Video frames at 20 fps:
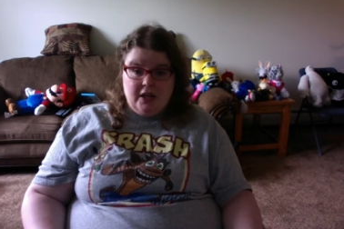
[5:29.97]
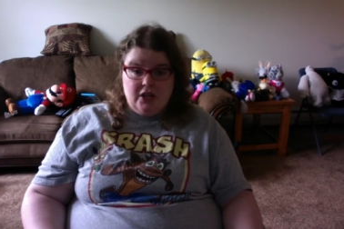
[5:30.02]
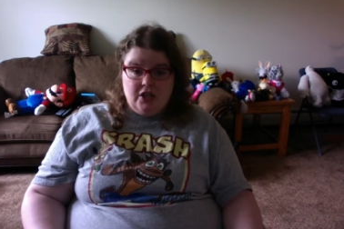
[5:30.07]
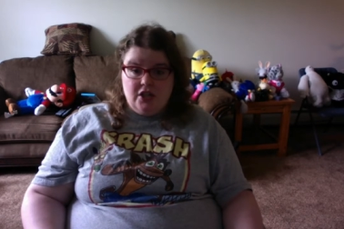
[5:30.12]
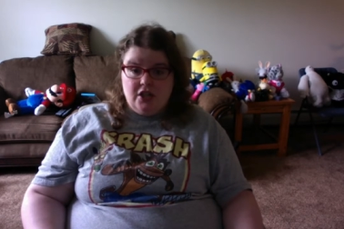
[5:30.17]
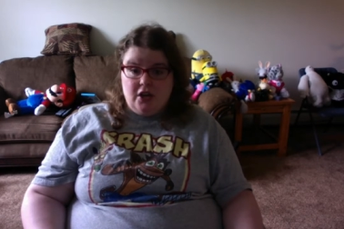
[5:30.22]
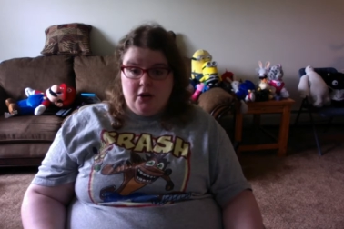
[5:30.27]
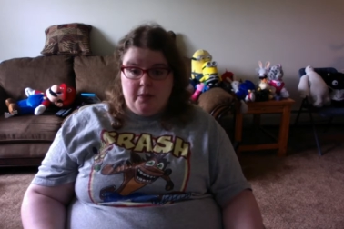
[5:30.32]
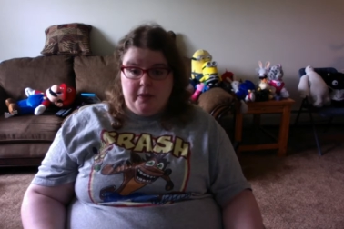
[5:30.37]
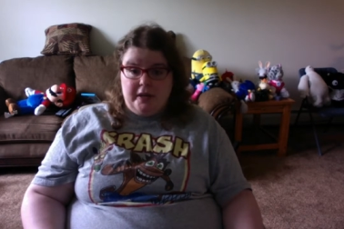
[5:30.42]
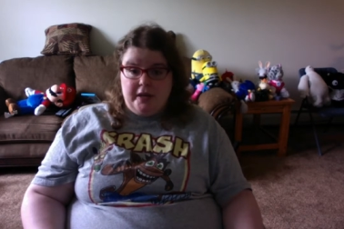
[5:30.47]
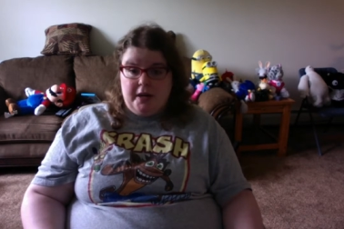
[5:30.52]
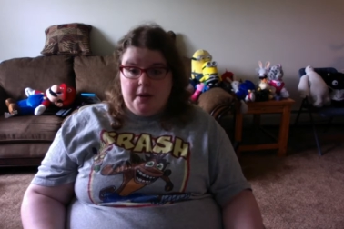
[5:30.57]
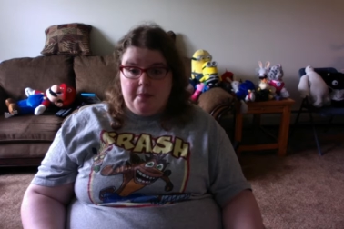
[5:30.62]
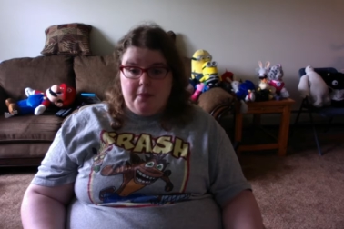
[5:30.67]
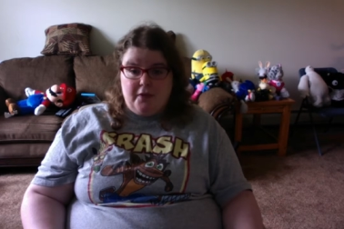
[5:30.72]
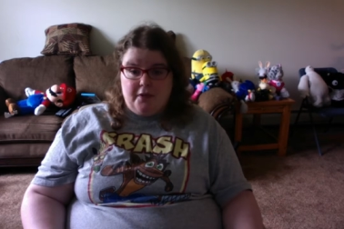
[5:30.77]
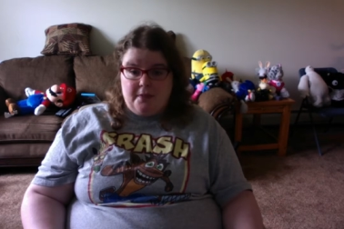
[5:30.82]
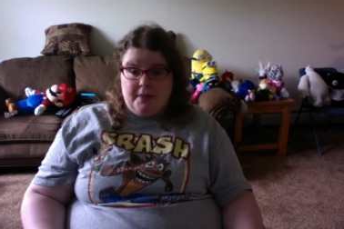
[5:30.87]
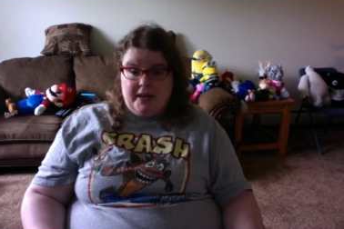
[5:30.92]
to go meet up
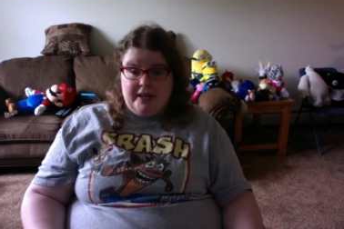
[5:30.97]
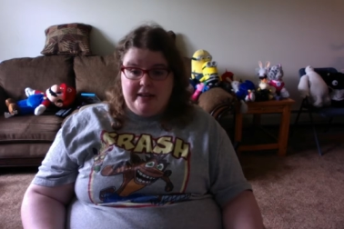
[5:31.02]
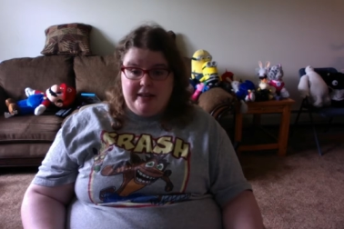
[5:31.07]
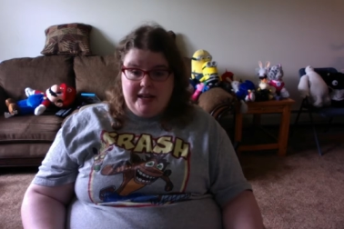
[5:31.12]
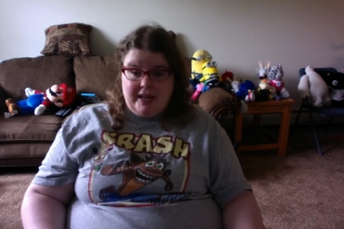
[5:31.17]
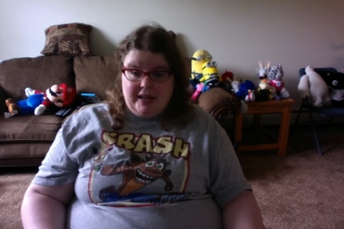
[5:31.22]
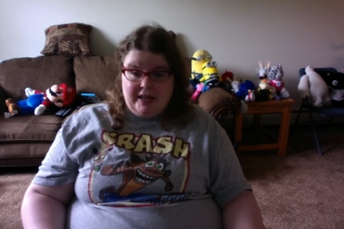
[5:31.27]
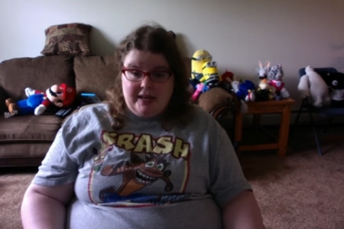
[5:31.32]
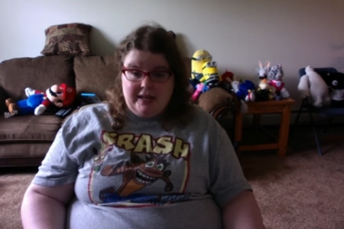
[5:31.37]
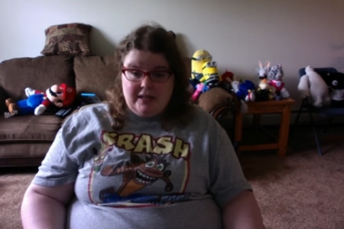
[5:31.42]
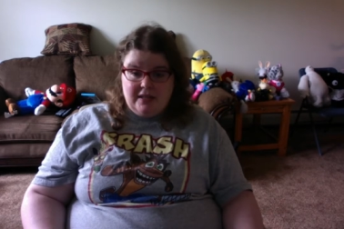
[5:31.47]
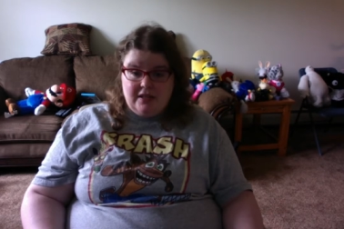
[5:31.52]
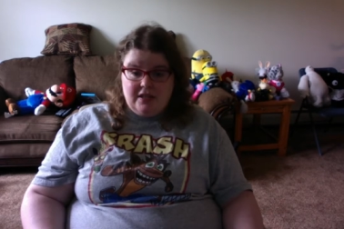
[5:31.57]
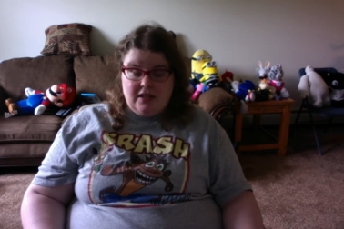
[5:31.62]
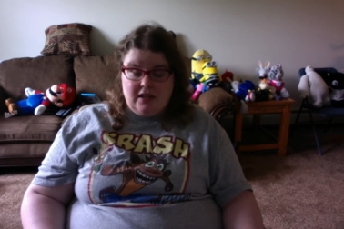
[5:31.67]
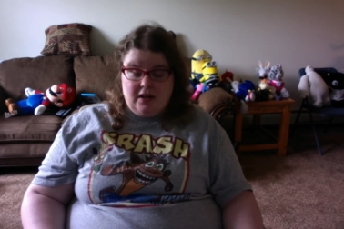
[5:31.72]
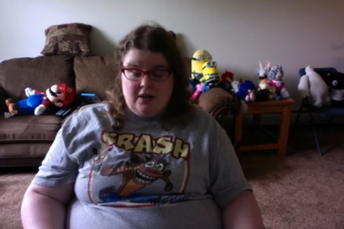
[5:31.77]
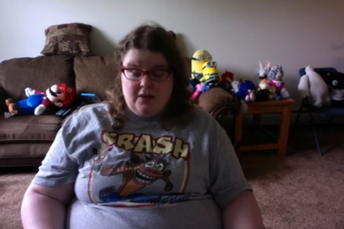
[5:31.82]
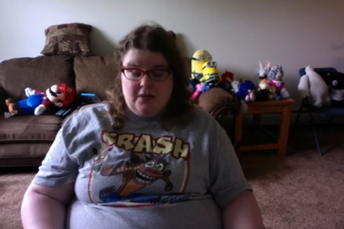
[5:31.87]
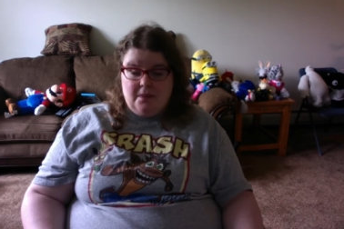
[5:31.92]
with my dad,
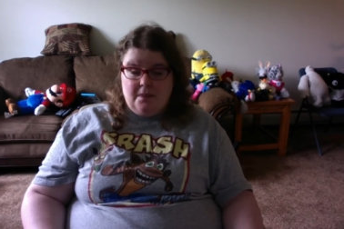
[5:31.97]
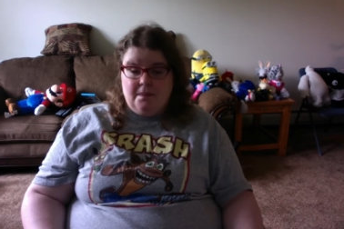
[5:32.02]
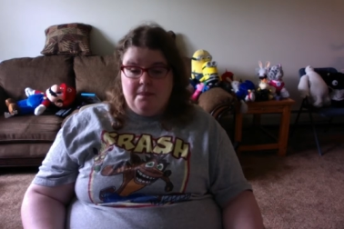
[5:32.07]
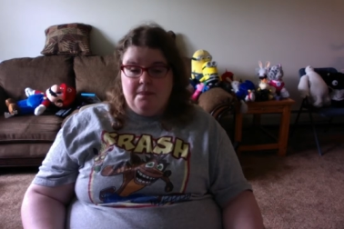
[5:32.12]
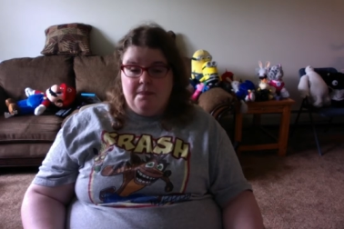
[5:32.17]
so...